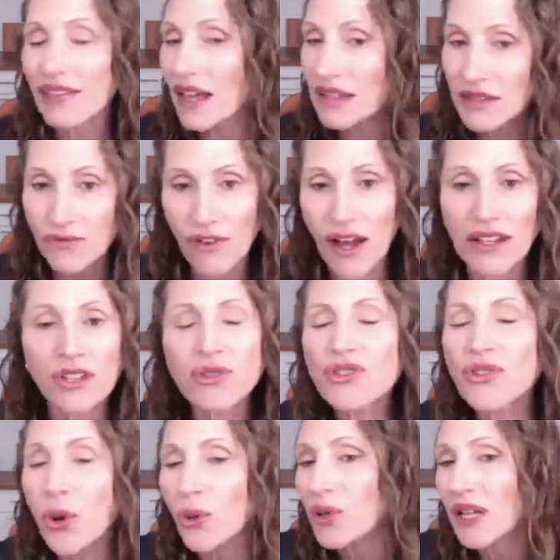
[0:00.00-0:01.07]
that's fine. You
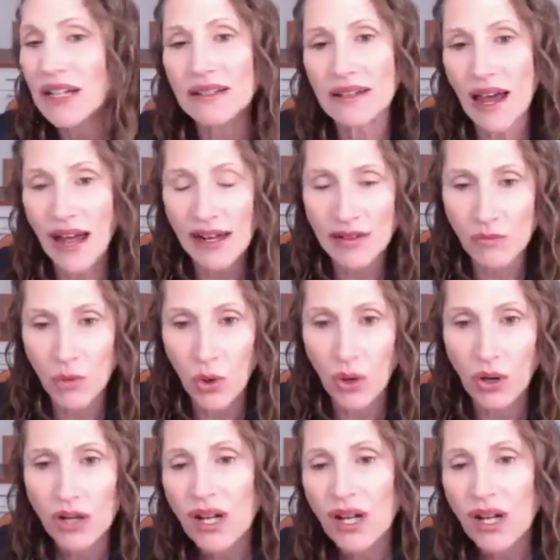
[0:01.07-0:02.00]
don't need to add more.